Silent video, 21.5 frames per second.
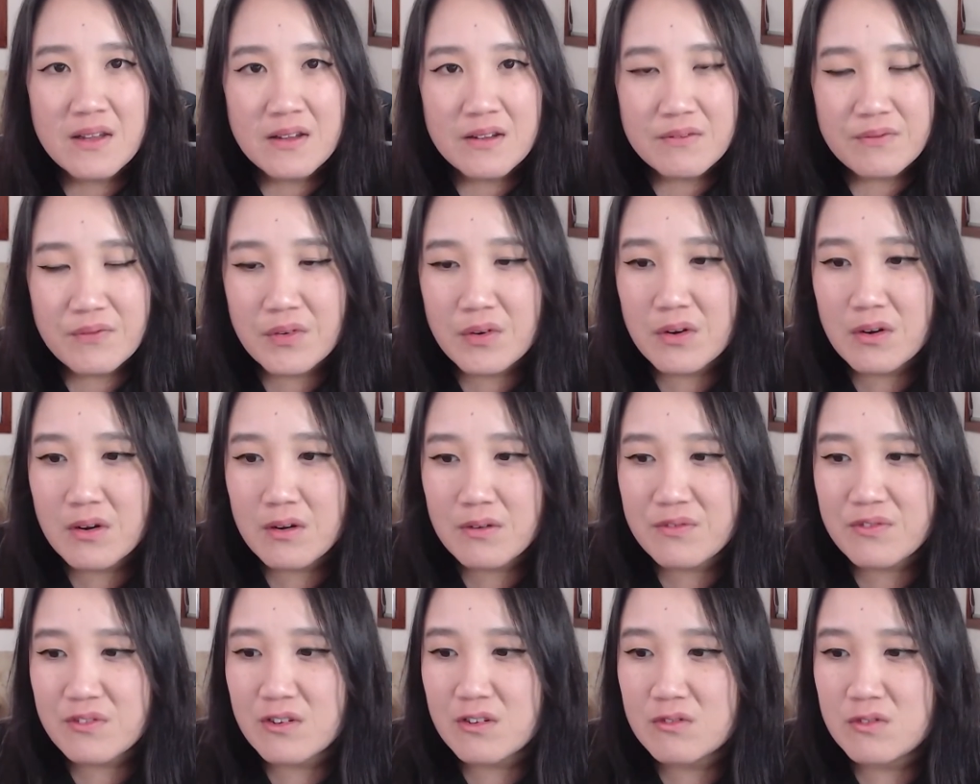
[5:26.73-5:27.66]

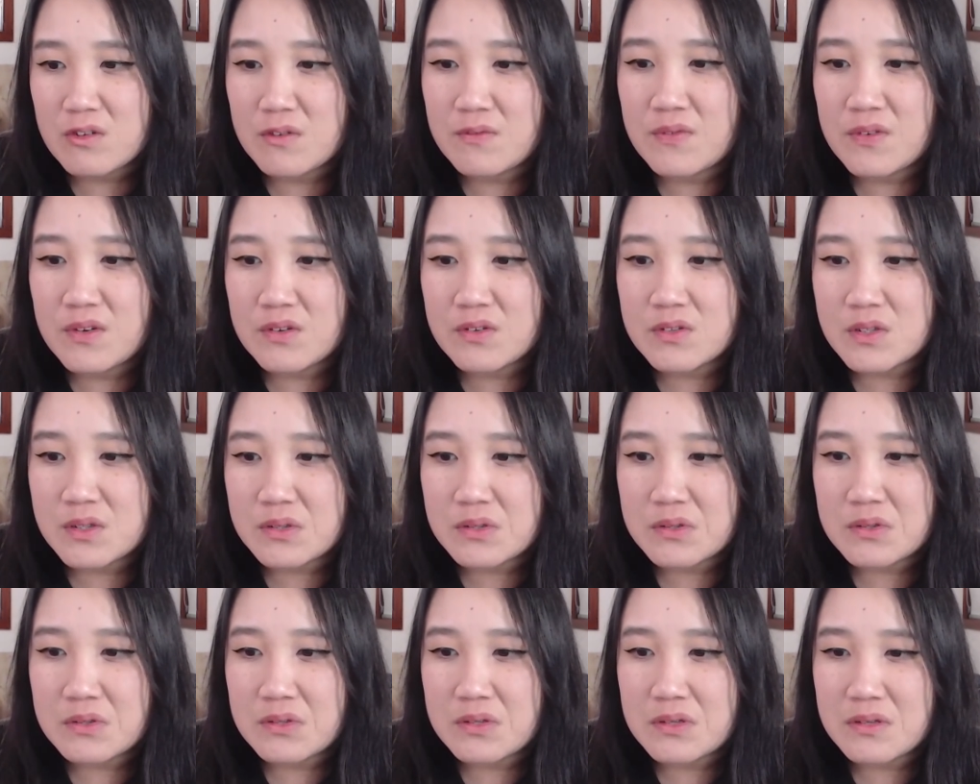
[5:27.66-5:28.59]
for
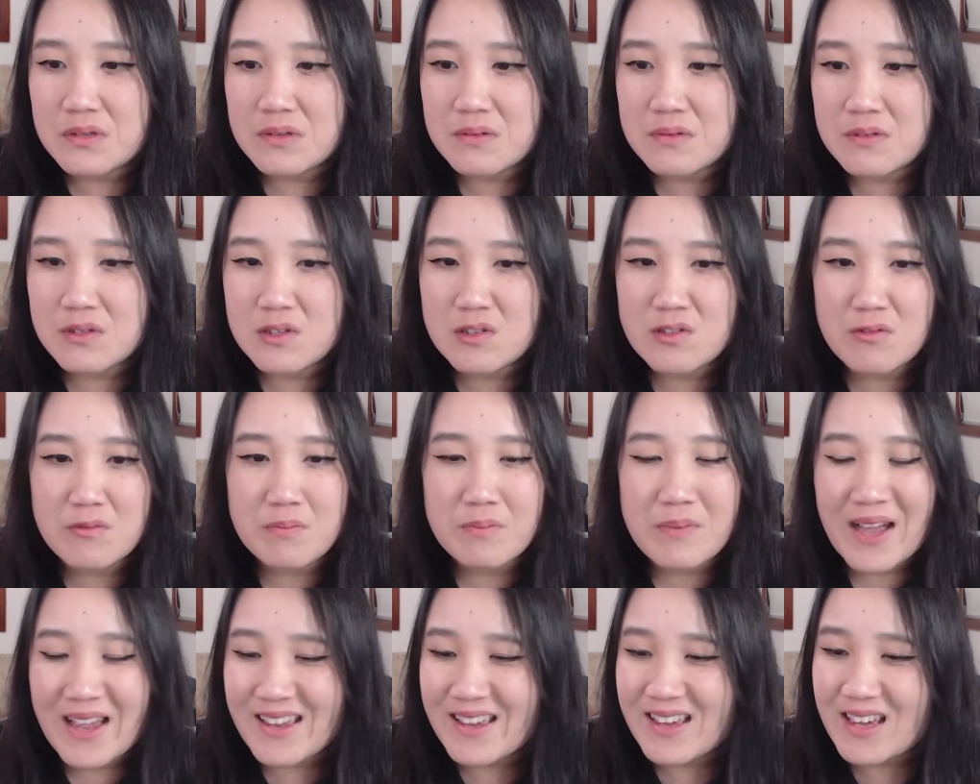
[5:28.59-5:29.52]
reviews to
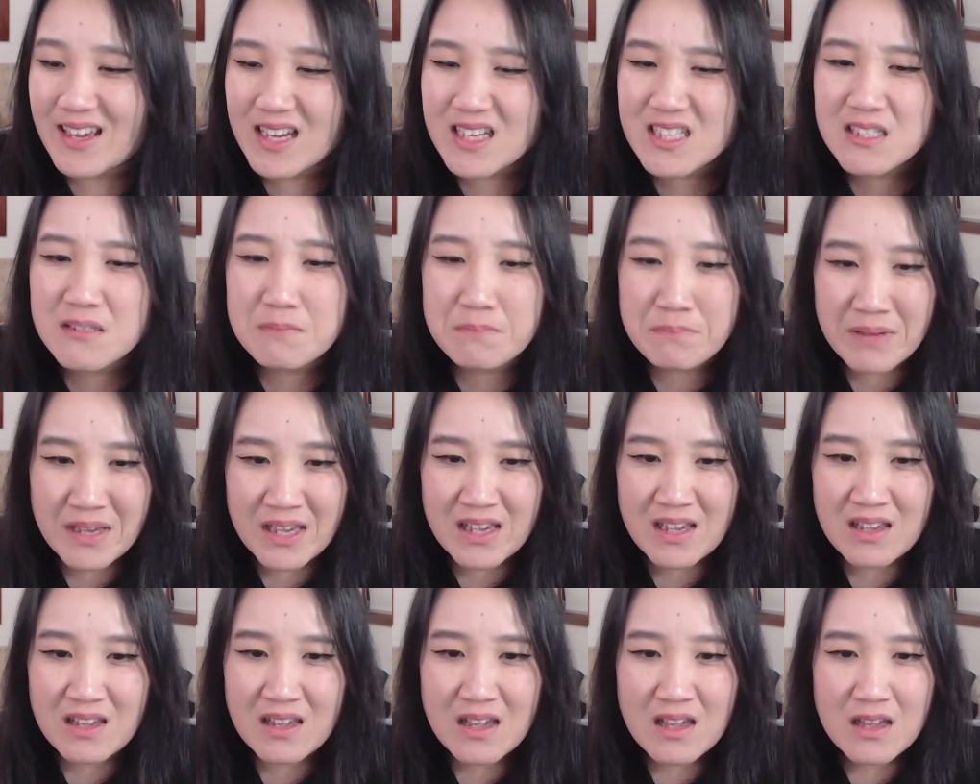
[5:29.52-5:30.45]
I guess
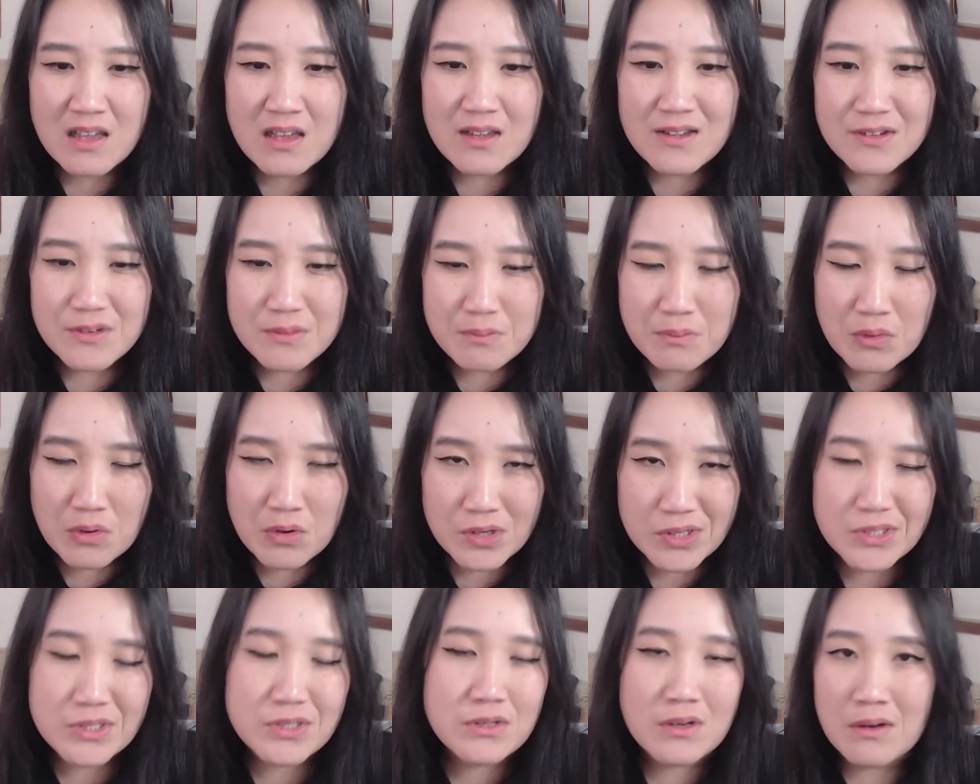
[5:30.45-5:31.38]
be more
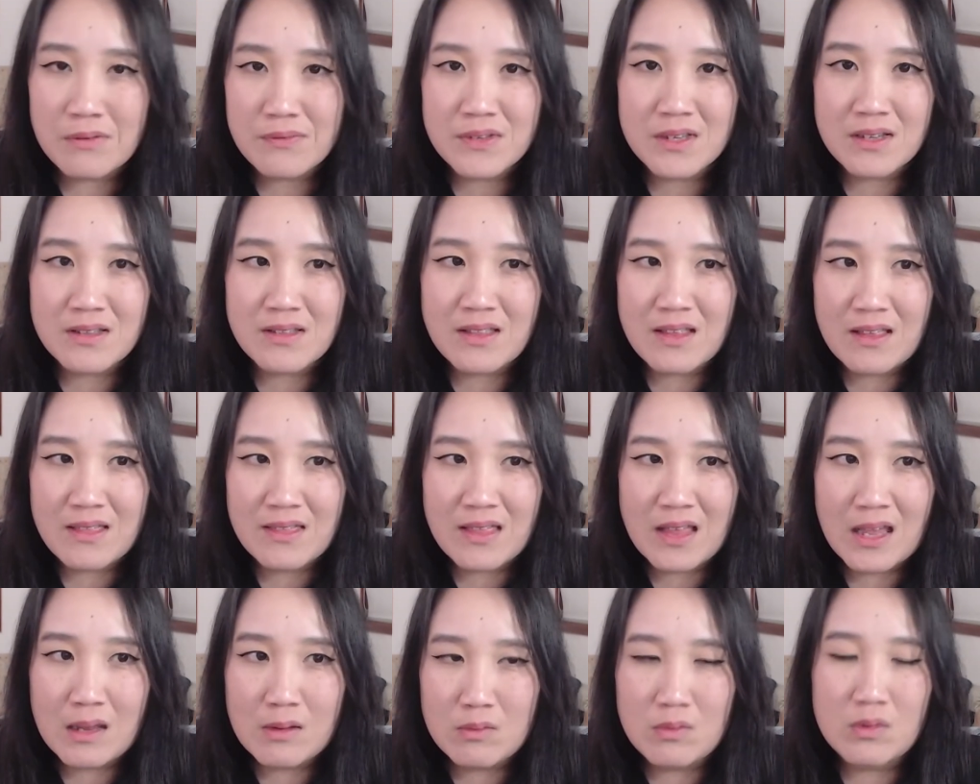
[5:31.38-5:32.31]
softer than
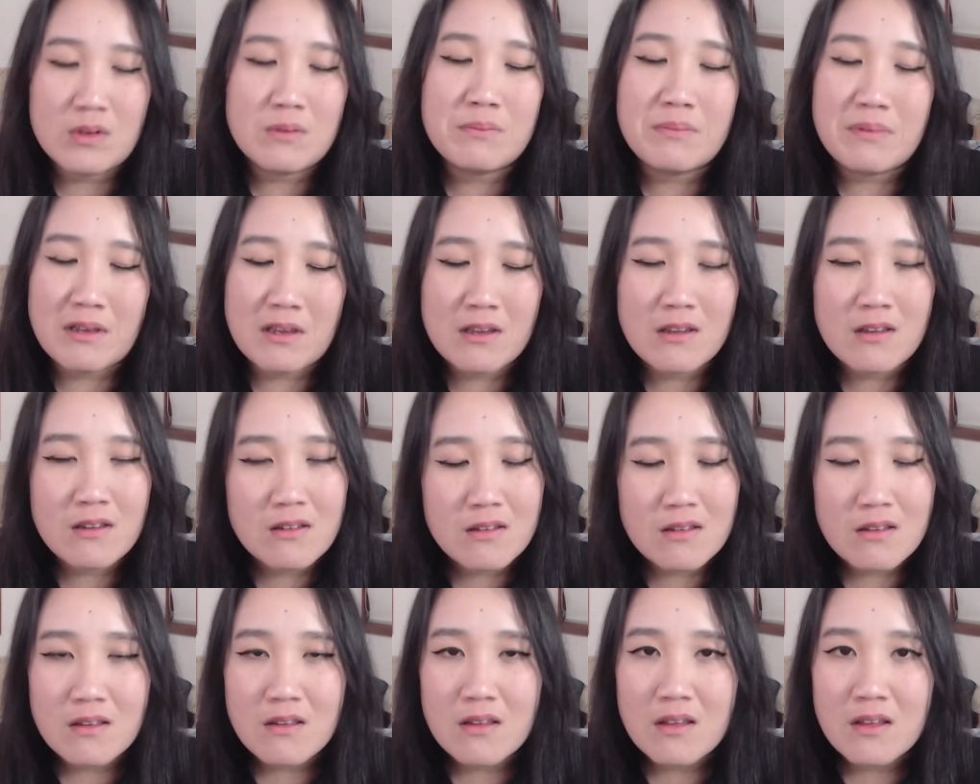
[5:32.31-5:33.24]
they would be
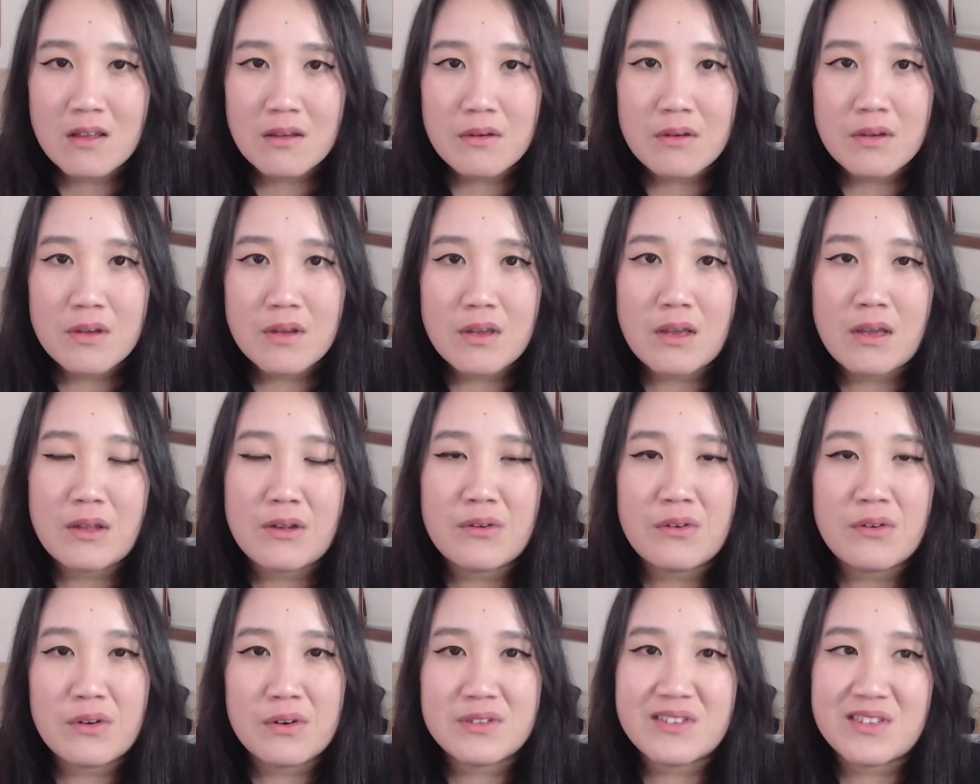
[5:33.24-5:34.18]
in
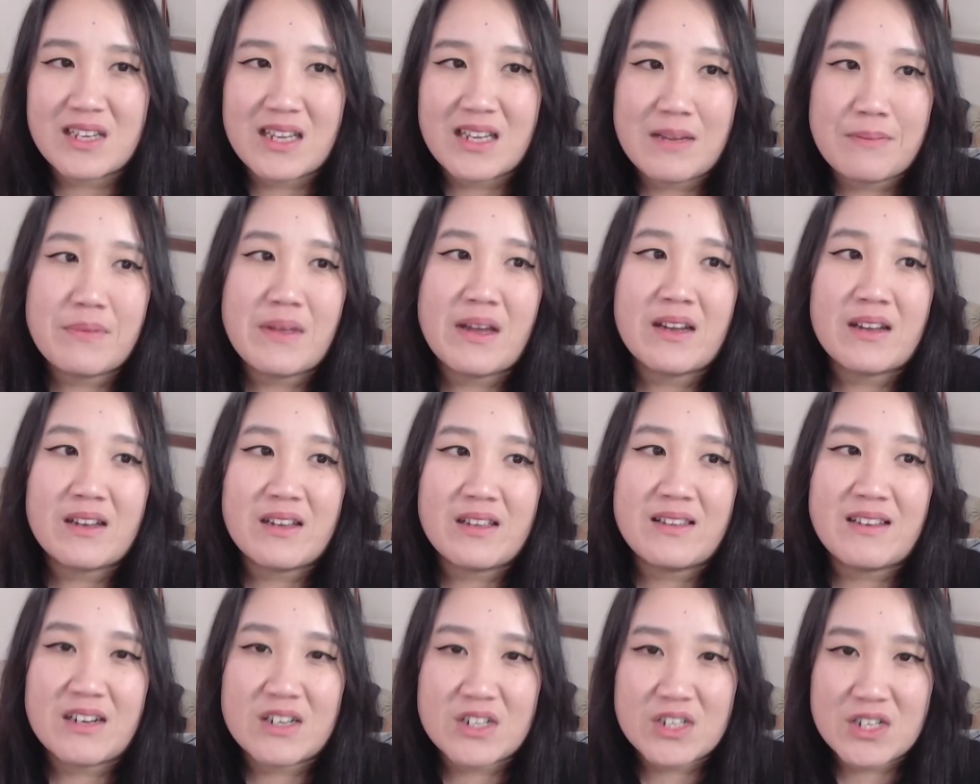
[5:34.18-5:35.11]
order to keep that
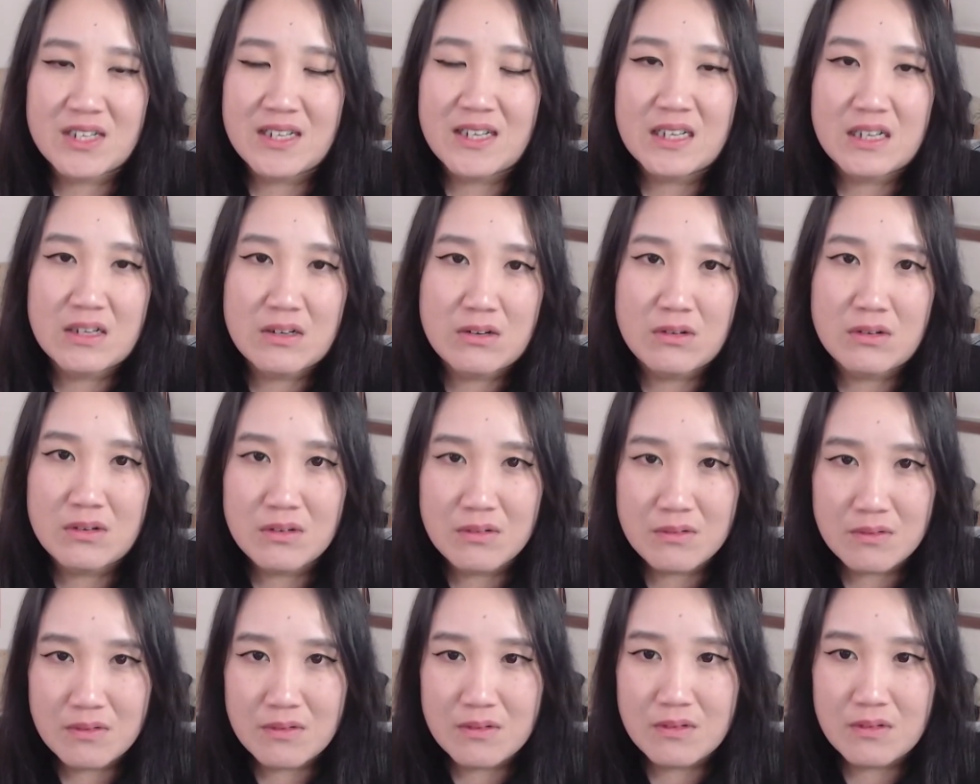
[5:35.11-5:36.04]
connection and good,
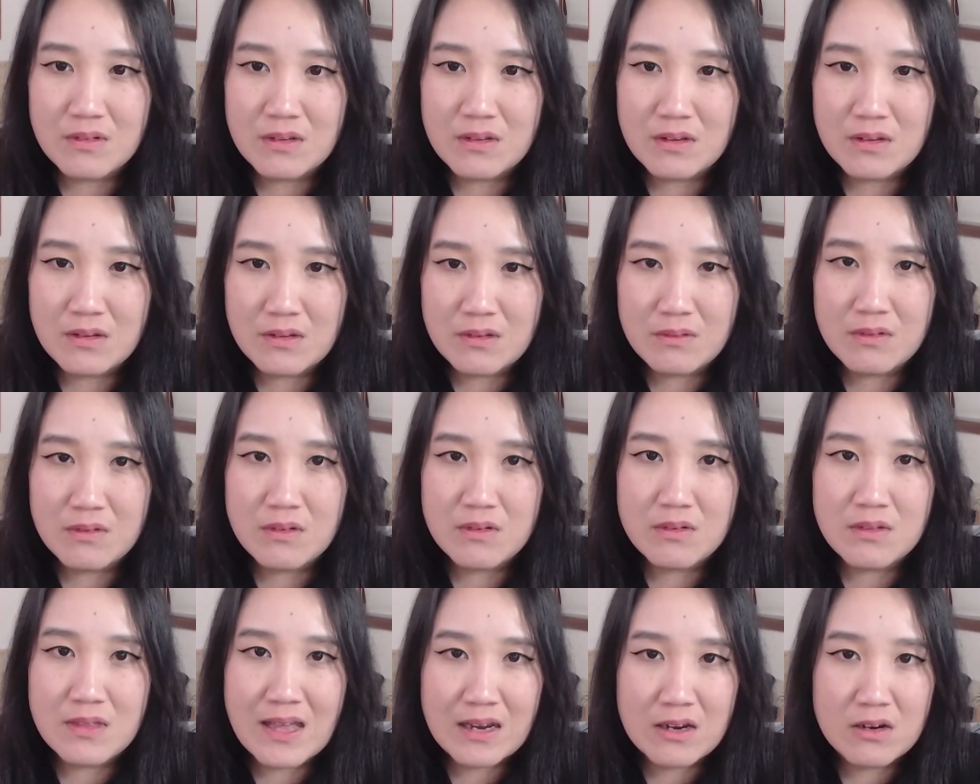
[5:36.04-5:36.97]
you know,
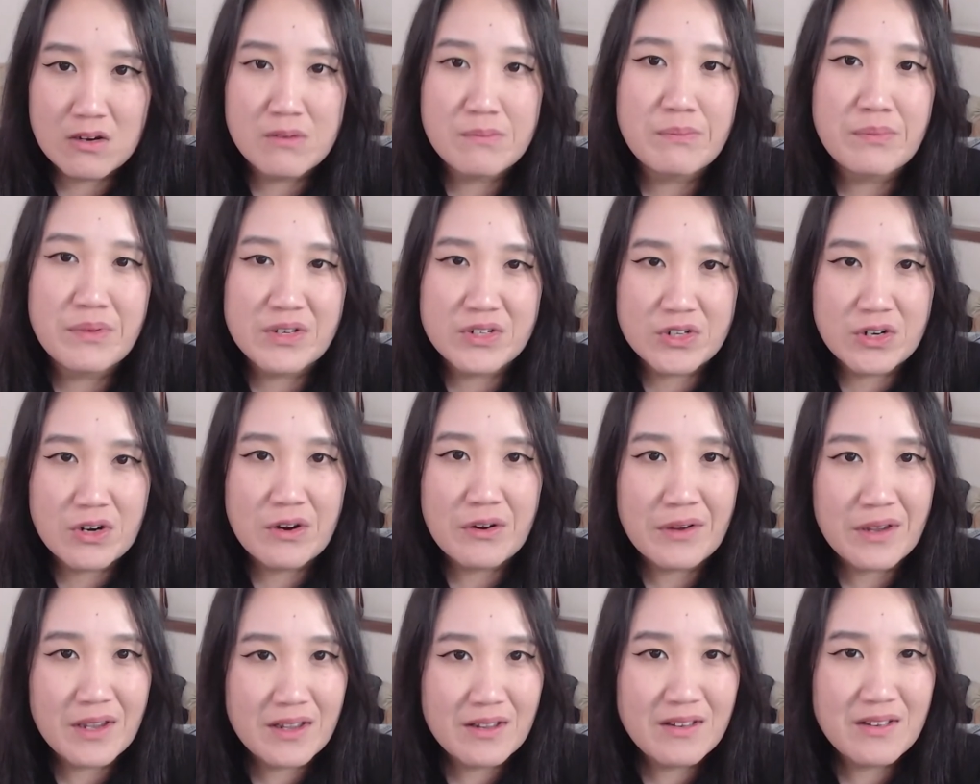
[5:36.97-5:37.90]
that good bridge
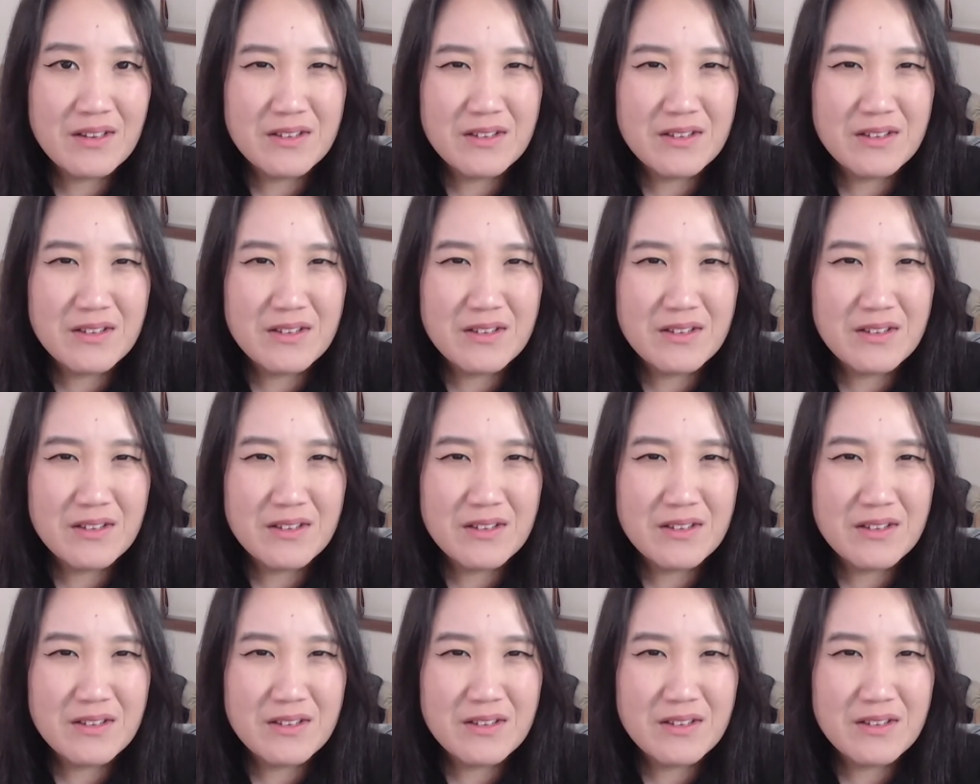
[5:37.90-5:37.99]
going.